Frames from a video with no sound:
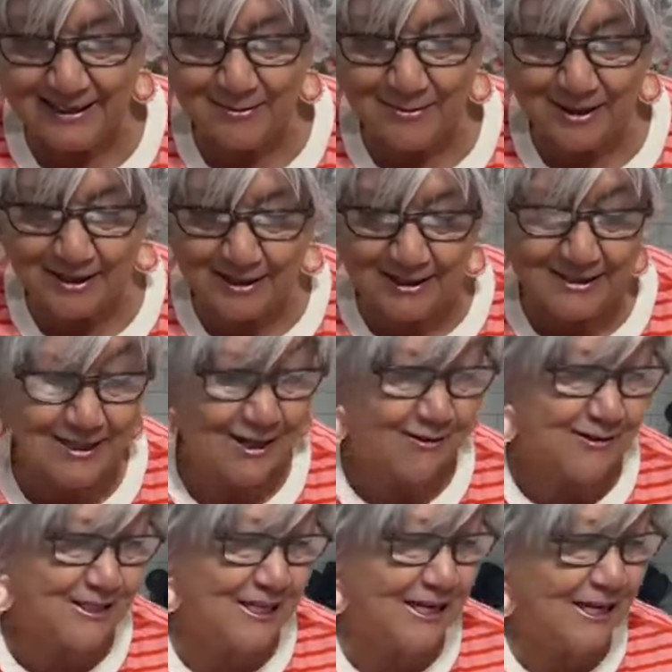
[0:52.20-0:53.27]
Oh my goodness,
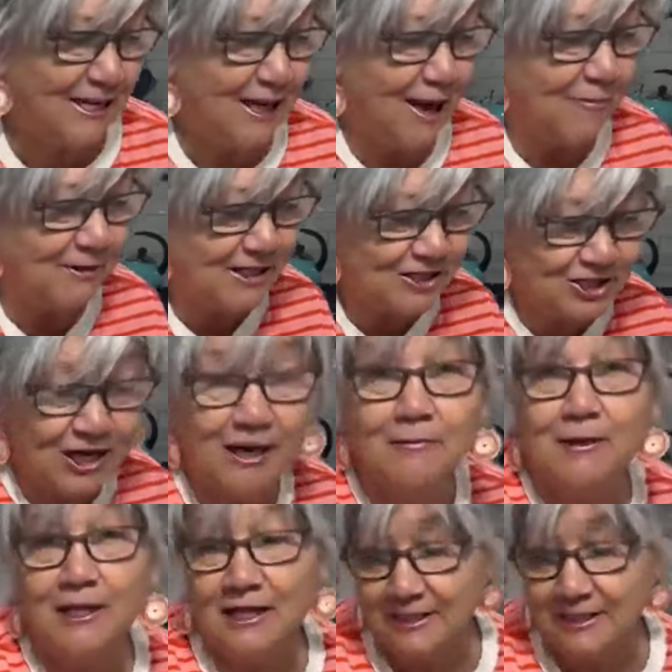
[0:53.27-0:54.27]
I don't see any comments yet.